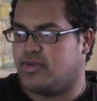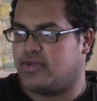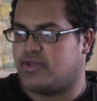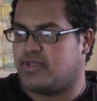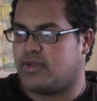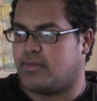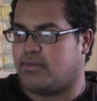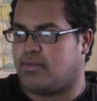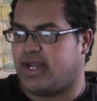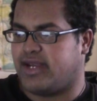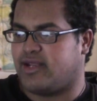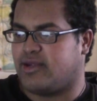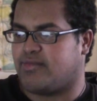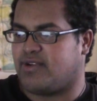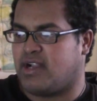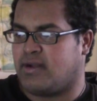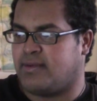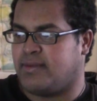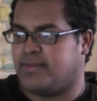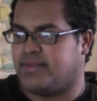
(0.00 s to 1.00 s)
some minor
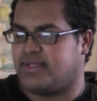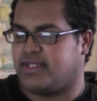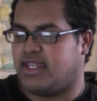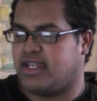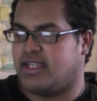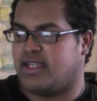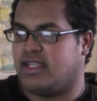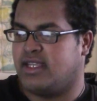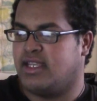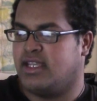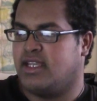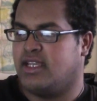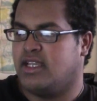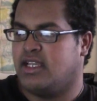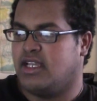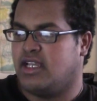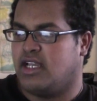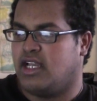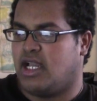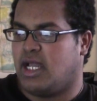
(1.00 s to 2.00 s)
problems that
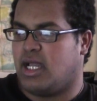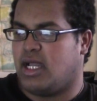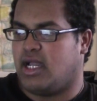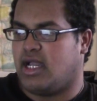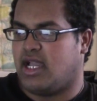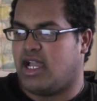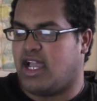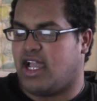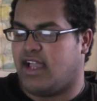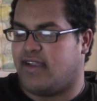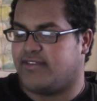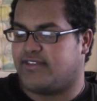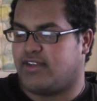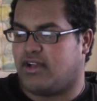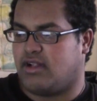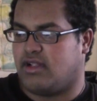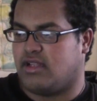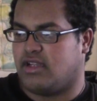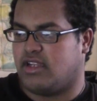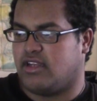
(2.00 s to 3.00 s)
I
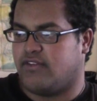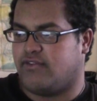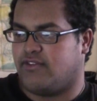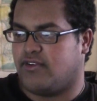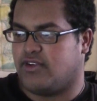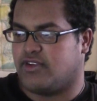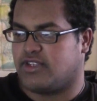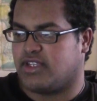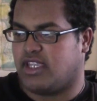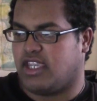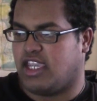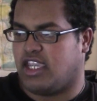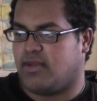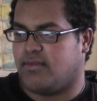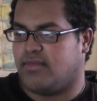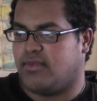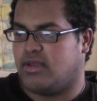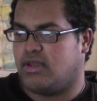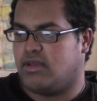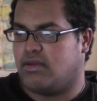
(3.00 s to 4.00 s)
saw in the first
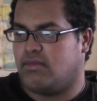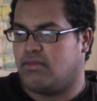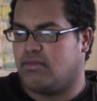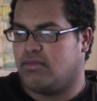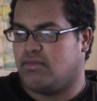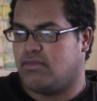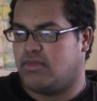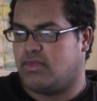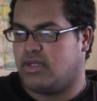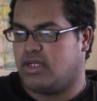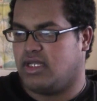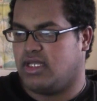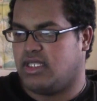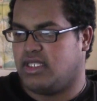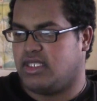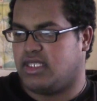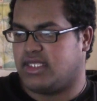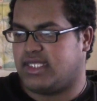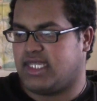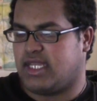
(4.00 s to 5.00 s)
game.
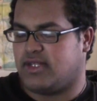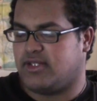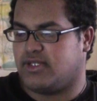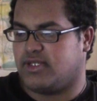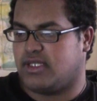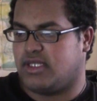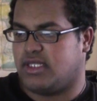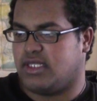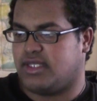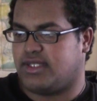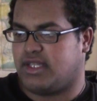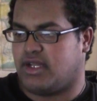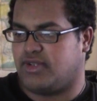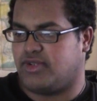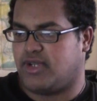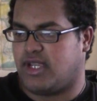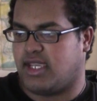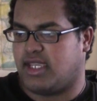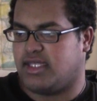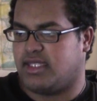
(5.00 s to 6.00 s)
The
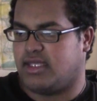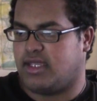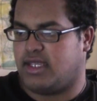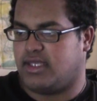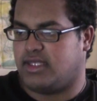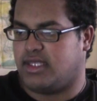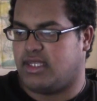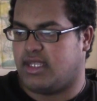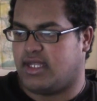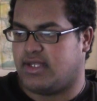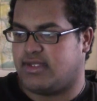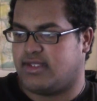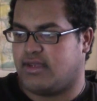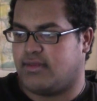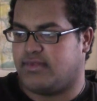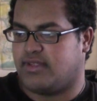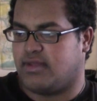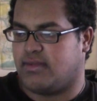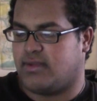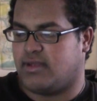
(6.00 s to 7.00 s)
soundtrack is nice, and that
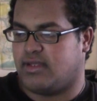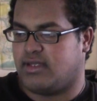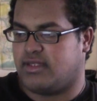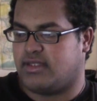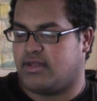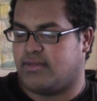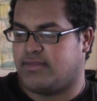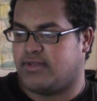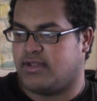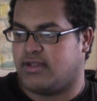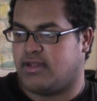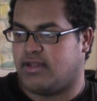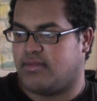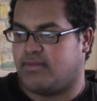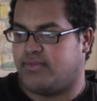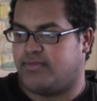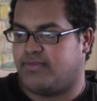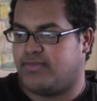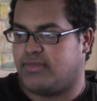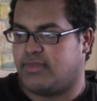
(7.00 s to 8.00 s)
sums it
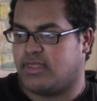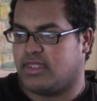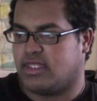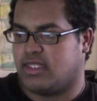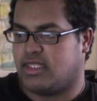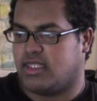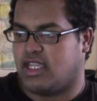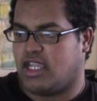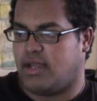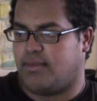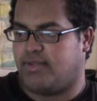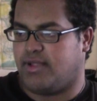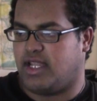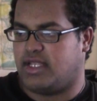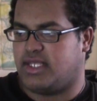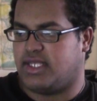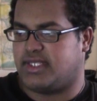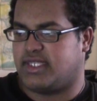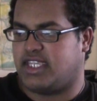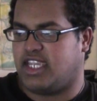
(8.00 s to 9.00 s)
up. I
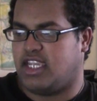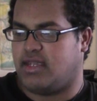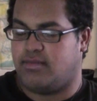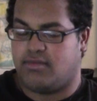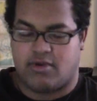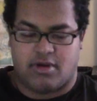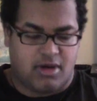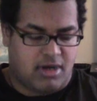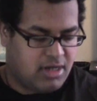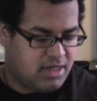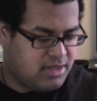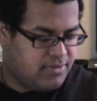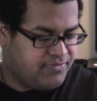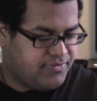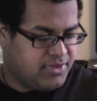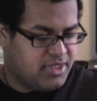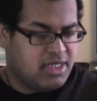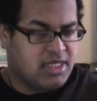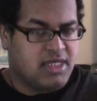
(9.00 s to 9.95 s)
played this game on